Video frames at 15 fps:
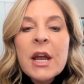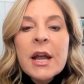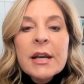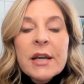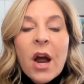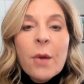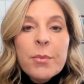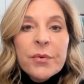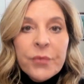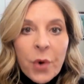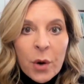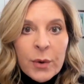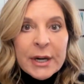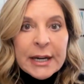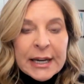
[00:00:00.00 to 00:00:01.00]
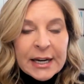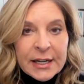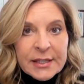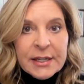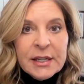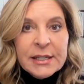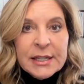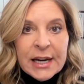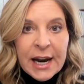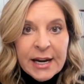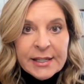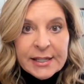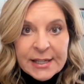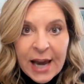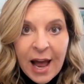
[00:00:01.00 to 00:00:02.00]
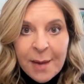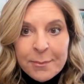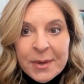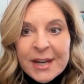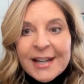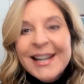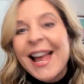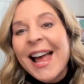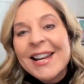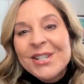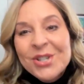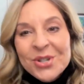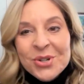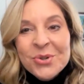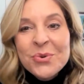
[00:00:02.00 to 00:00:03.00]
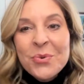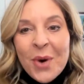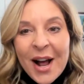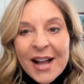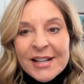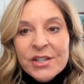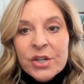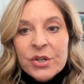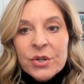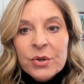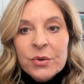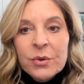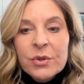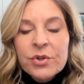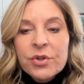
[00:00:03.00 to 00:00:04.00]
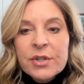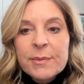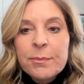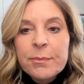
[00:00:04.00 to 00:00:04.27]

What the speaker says: Now, before we get into today's topic, I do want to just